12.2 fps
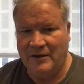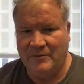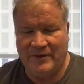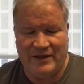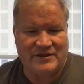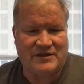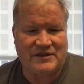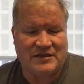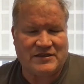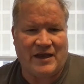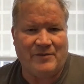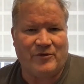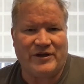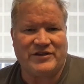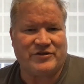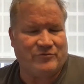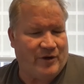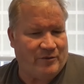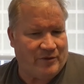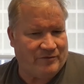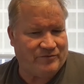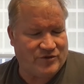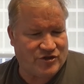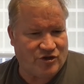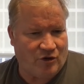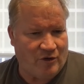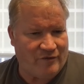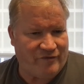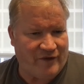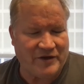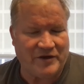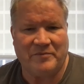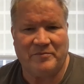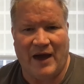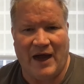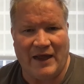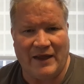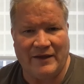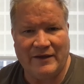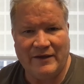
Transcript: And this is the same reason we were so offended by